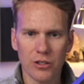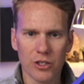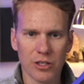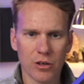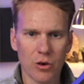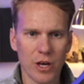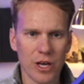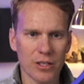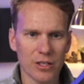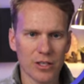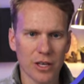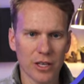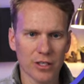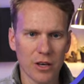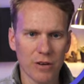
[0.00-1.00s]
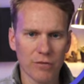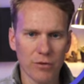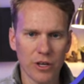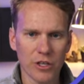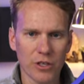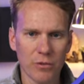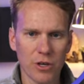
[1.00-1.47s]
just go ahead and select
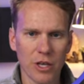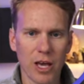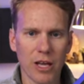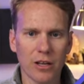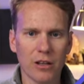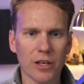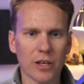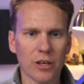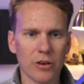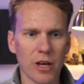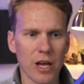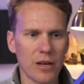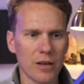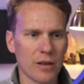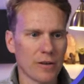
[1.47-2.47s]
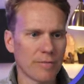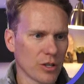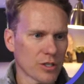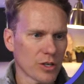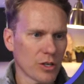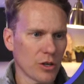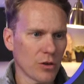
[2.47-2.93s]
Software Instrument and click Create.
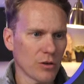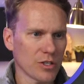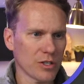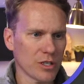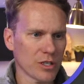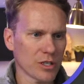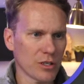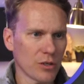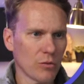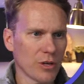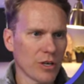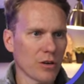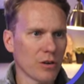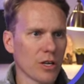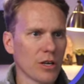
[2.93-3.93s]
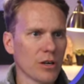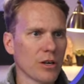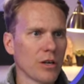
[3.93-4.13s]
Let's close this little window here.